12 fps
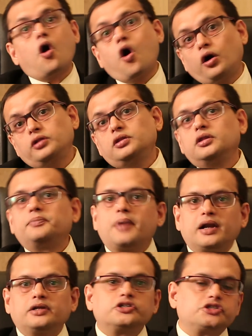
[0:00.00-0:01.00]
on the
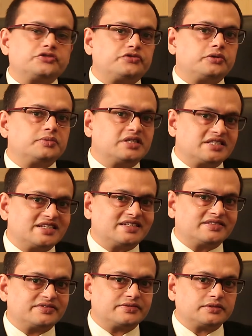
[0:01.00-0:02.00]
partnership firm
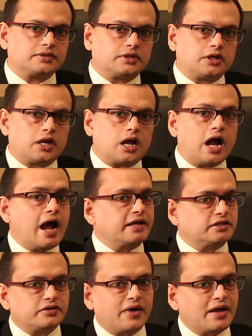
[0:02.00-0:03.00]
itself,
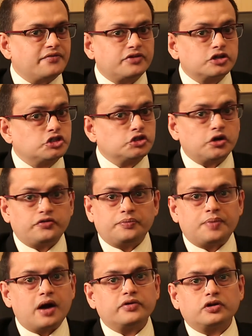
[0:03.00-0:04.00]
either by virtue of a
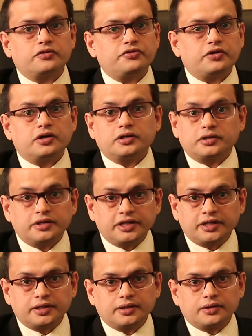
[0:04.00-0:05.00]
power of attorney